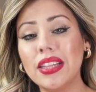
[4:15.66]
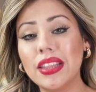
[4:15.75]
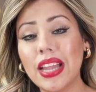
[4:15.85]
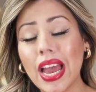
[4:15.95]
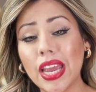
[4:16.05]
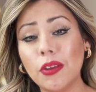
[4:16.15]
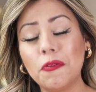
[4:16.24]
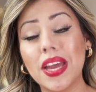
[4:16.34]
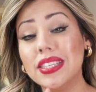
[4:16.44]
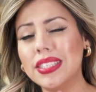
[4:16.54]

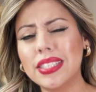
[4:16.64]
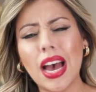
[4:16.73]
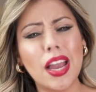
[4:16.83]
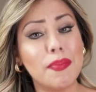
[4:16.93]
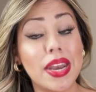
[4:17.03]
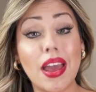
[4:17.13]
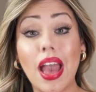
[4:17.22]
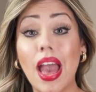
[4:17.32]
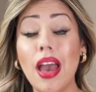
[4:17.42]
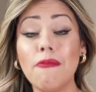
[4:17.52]
life and time and
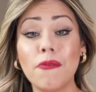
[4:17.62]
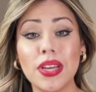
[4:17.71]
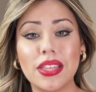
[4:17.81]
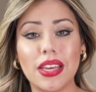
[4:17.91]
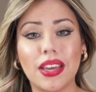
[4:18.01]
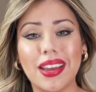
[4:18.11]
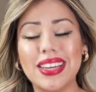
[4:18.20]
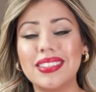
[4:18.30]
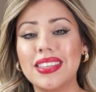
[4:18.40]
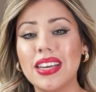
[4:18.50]
everything
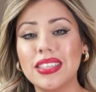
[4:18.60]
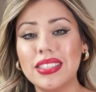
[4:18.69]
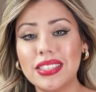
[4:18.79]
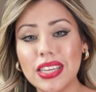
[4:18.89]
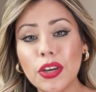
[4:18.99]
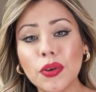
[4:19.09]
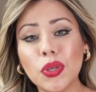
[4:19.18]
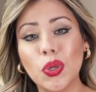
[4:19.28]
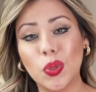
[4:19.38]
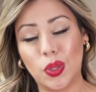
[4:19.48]
is
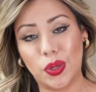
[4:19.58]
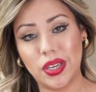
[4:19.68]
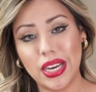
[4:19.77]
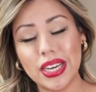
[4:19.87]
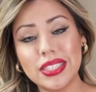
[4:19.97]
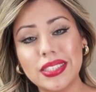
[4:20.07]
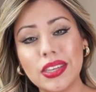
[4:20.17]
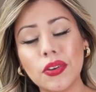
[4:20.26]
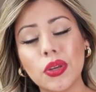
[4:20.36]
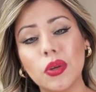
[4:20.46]
circular. It is
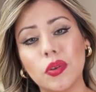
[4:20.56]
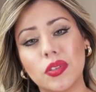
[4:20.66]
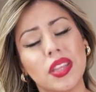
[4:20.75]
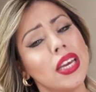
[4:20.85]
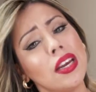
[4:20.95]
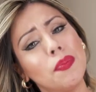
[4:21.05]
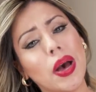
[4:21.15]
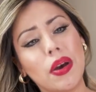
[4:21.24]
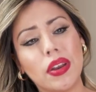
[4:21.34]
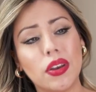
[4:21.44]
circular. Think
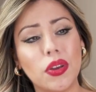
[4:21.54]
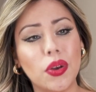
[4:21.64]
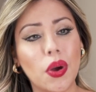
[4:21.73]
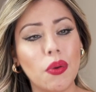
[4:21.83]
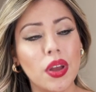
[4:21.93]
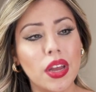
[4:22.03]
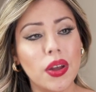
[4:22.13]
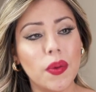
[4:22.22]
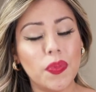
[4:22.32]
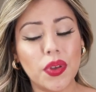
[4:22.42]
about it,
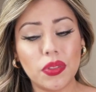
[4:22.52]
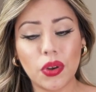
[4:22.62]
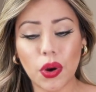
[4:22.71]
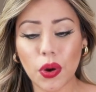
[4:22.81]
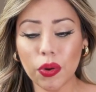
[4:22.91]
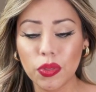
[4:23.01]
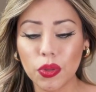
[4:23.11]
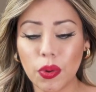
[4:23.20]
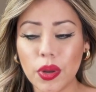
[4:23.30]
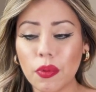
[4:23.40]
the
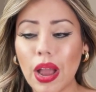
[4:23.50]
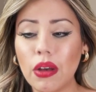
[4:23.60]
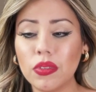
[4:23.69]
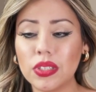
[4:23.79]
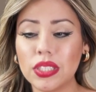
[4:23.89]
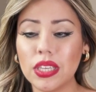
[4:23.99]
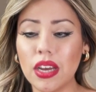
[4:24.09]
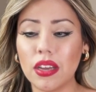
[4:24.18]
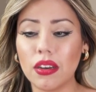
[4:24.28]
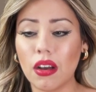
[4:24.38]
Earth going around the
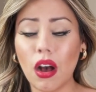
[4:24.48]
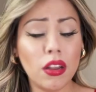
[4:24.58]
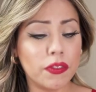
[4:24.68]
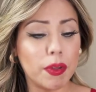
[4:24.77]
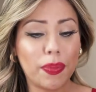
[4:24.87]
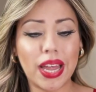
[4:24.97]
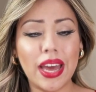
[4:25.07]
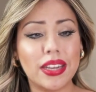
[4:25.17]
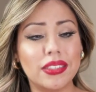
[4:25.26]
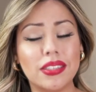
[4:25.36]
sun, all of the
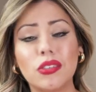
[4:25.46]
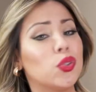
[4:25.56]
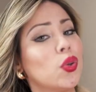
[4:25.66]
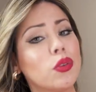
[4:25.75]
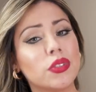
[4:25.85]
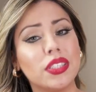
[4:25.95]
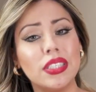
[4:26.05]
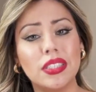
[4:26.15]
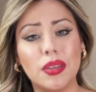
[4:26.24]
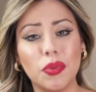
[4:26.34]
planets in the solar
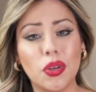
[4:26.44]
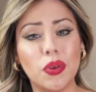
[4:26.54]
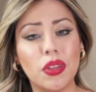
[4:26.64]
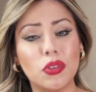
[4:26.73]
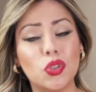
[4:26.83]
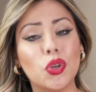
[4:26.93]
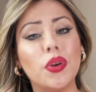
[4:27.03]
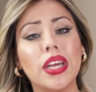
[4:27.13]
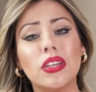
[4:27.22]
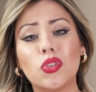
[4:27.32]
system, they're
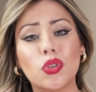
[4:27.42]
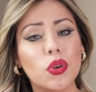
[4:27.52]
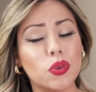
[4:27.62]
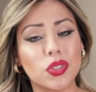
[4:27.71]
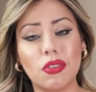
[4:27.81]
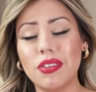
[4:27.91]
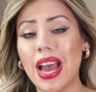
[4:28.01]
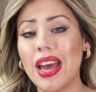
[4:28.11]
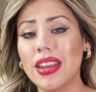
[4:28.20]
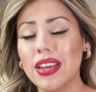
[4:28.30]
turning in circles. They're
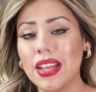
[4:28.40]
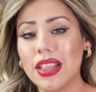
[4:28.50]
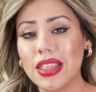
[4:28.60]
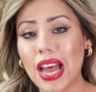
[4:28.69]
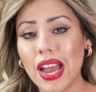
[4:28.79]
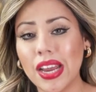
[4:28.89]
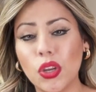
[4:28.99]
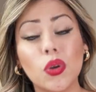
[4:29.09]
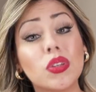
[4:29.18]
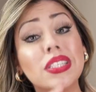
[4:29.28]
not lined,
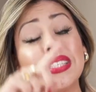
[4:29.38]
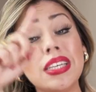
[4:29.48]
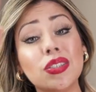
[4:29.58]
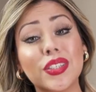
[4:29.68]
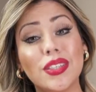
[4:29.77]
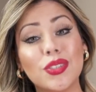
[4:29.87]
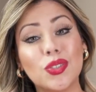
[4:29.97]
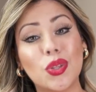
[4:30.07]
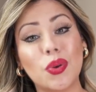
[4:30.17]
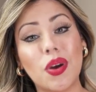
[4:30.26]
the
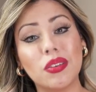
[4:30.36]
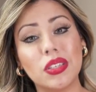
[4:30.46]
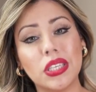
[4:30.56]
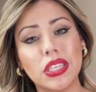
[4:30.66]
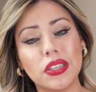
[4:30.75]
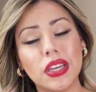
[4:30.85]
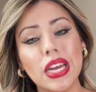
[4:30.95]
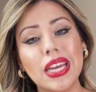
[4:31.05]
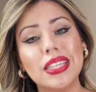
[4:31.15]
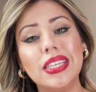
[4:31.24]
seasons throughout the year,
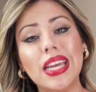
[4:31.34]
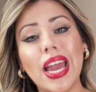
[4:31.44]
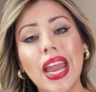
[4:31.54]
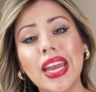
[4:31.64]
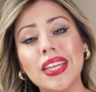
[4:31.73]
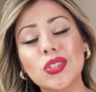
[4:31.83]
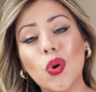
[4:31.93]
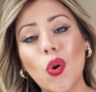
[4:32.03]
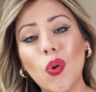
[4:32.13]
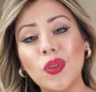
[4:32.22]
the 8
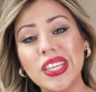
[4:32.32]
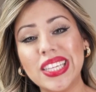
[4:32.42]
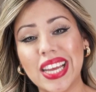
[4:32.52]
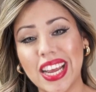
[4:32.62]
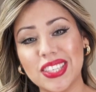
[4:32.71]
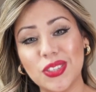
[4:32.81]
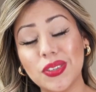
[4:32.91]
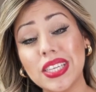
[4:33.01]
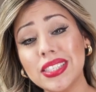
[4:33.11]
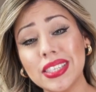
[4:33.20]
holy days.
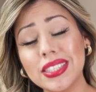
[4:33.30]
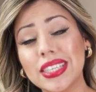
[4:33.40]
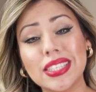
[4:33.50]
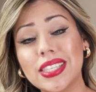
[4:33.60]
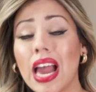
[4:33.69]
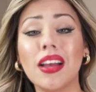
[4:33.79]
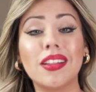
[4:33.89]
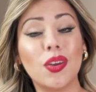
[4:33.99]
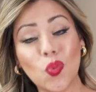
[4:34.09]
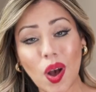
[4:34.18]
This is
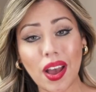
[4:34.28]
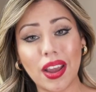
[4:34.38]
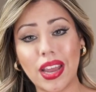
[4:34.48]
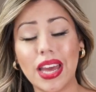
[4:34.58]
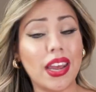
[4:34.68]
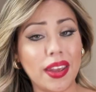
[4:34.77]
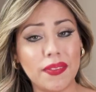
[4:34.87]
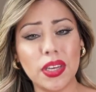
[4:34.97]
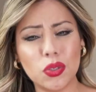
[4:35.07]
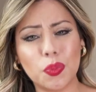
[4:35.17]
exactly why at
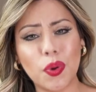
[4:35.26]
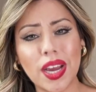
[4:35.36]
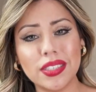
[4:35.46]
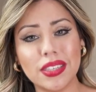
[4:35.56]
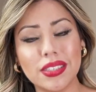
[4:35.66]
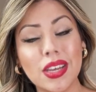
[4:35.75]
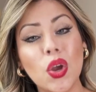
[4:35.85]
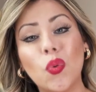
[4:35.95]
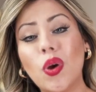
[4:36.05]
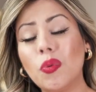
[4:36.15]
A.V.A. Enterprises,
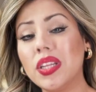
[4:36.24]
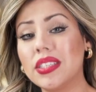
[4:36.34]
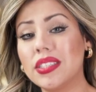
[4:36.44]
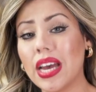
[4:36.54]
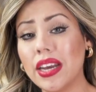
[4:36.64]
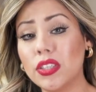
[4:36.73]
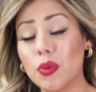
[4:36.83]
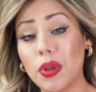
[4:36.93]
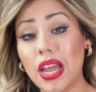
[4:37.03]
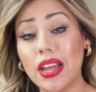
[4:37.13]
when we decided
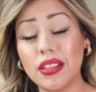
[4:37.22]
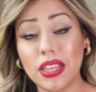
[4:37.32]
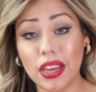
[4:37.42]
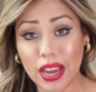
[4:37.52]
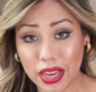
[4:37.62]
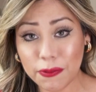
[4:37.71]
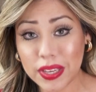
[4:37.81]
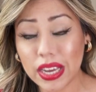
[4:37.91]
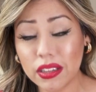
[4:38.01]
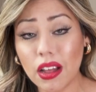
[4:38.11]
to plan the
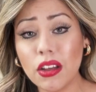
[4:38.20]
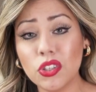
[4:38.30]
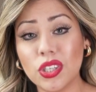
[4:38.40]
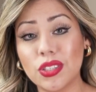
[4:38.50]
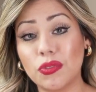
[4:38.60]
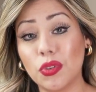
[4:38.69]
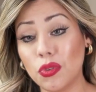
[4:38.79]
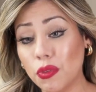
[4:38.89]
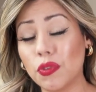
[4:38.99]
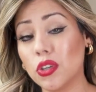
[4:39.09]
A.V.A. launches of the
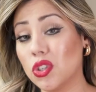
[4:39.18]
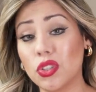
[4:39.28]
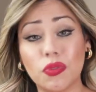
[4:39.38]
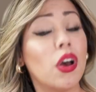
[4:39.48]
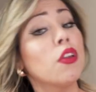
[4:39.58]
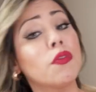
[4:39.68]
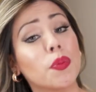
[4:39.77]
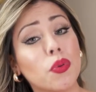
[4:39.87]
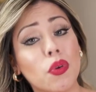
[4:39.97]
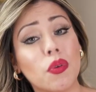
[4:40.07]
new versions of all of our
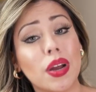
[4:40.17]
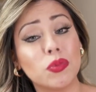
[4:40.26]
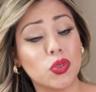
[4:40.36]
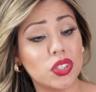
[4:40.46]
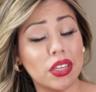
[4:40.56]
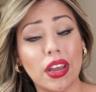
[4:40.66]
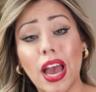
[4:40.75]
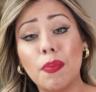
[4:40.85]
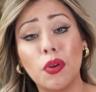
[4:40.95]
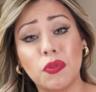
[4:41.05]
programs, which is going to
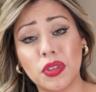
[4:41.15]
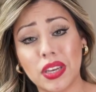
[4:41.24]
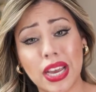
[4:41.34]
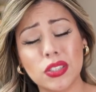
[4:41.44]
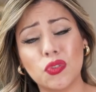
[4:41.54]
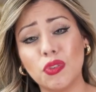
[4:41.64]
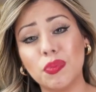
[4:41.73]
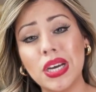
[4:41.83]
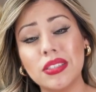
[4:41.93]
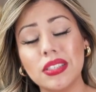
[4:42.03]
happen over the next few
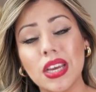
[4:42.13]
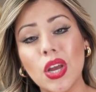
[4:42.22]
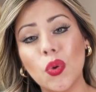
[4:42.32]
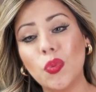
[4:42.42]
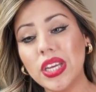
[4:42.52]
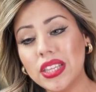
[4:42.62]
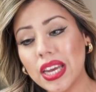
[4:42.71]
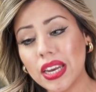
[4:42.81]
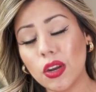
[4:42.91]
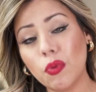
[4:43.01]
months, we
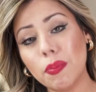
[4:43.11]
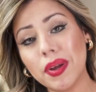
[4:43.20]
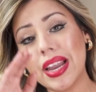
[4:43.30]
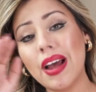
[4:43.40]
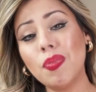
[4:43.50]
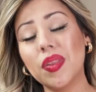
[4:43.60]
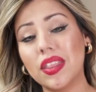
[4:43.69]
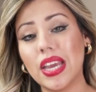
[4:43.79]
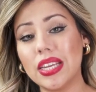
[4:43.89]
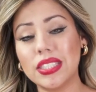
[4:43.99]
planned the
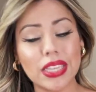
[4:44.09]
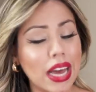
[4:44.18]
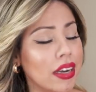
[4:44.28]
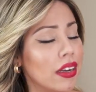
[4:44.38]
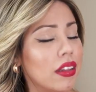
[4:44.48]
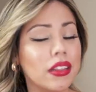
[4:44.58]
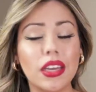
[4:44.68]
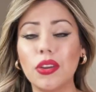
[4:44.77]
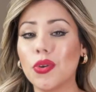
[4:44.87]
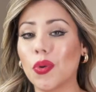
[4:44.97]
dates, not in a
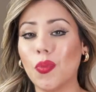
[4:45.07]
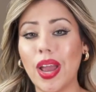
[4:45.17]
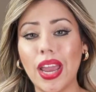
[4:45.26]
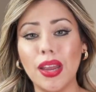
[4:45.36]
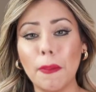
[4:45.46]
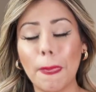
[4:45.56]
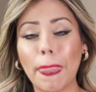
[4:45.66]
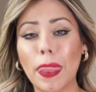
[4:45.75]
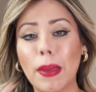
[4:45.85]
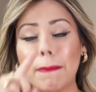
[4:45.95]
linear way,
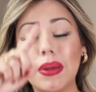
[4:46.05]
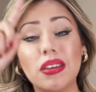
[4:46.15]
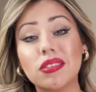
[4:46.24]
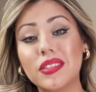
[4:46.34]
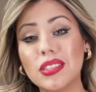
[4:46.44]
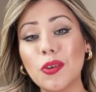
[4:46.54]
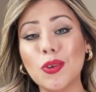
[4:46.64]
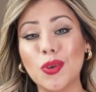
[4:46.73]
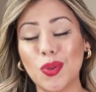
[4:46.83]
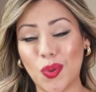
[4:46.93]
but in a
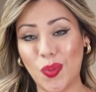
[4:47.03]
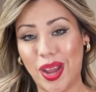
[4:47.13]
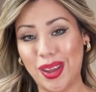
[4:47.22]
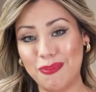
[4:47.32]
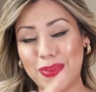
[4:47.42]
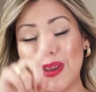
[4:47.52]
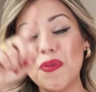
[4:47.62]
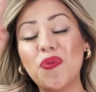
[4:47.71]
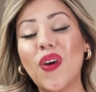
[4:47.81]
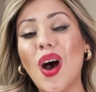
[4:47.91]
circular way, by
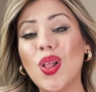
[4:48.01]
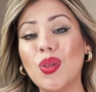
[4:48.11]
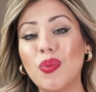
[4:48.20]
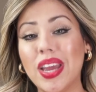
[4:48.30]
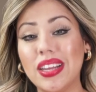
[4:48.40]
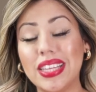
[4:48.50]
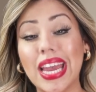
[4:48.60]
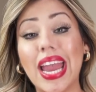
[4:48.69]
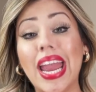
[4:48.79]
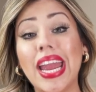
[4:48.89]
following the
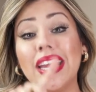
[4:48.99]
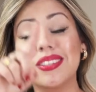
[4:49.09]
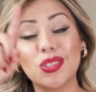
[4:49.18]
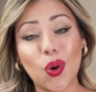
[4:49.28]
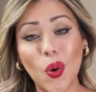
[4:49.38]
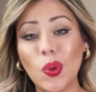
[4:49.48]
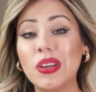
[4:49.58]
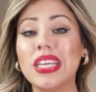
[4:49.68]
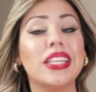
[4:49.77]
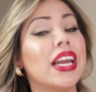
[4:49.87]
8
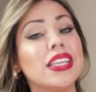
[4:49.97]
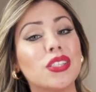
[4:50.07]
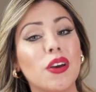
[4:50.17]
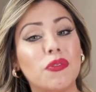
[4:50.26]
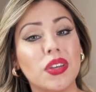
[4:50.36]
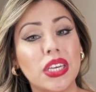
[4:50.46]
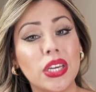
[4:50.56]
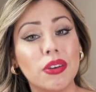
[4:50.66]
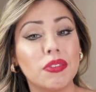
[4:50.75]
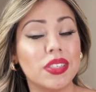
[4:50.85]
holy days of the
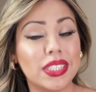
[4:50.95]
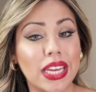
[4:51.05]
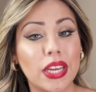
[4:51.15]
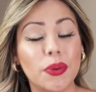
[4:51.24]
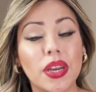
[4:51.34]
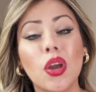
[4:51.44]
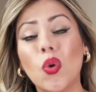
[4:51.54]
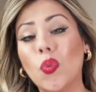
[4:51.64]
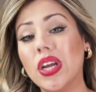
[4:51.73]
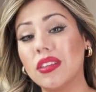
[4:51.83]
year, of the sacred
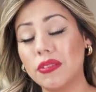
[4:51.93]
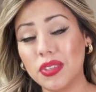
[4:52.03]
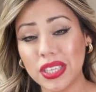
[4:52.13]
wheel of the